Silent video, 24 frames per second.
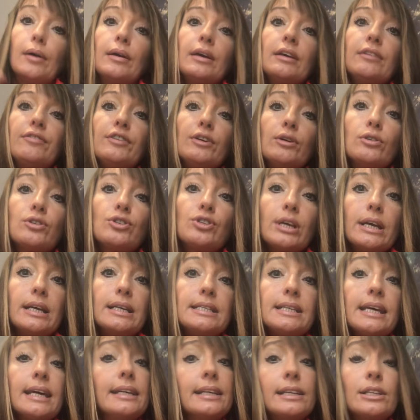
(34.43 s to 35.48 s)
If you're
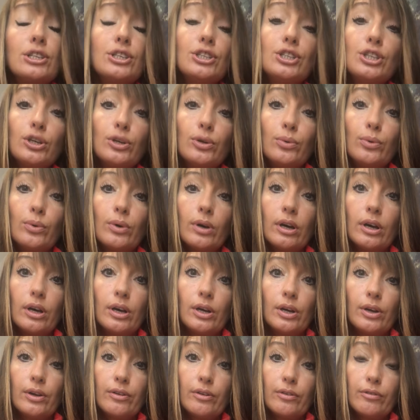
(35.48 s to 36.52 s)
intending to do
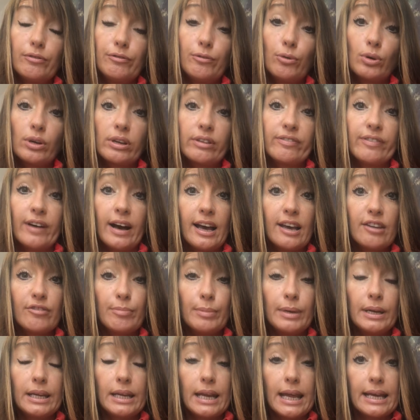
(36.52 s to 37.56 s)
a
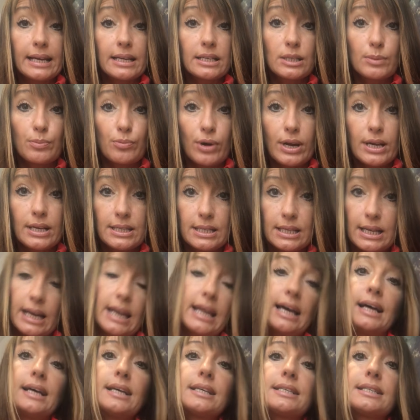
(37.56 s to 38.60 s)
45-minute express
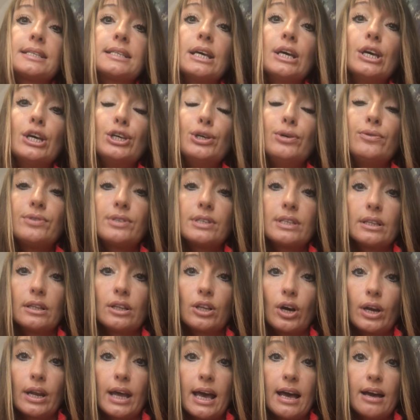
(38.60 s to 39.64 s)
class, you've still
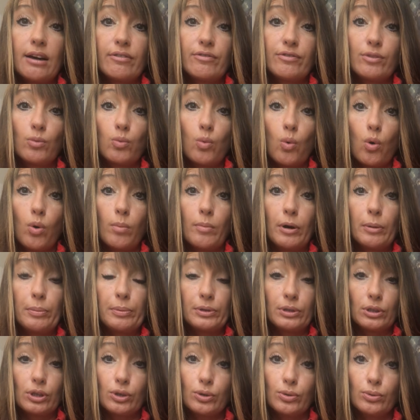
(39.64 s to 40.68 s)
got to have the warm up
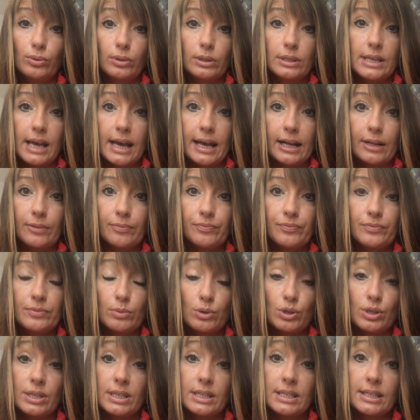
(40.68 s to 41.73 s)
and cool down,
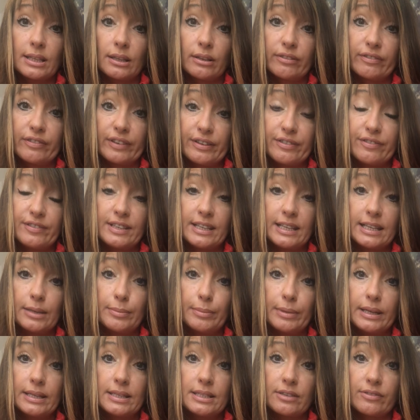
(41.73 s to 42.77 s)
which is still 15
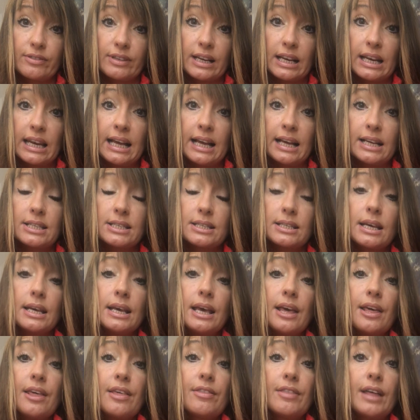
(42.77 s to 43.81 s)
minutes of the class.
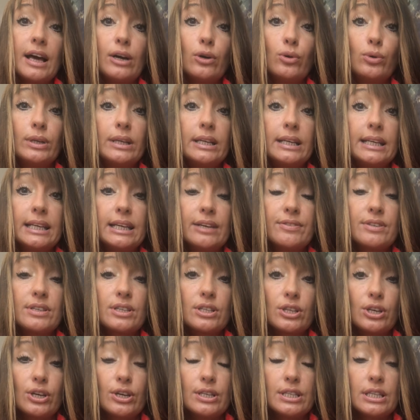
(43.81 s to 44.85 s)
That only leaves
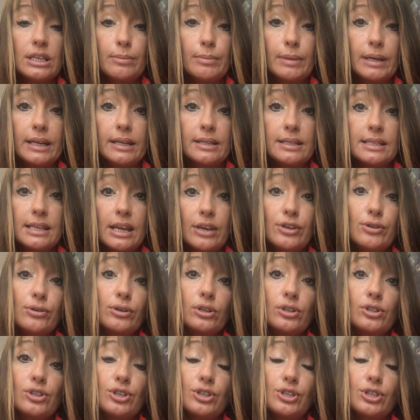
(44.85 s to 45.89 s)
30 minutes. Now you
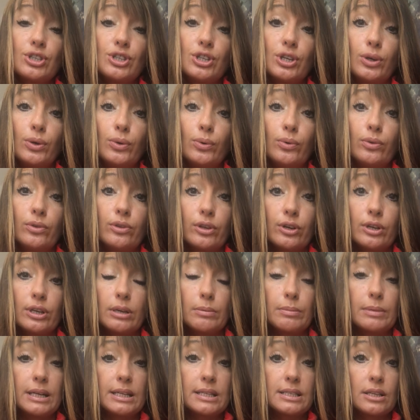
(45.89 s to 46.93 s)
can just do 30
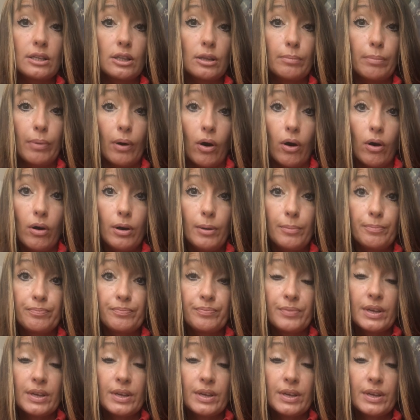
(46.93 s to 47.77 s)
minutes at the bar,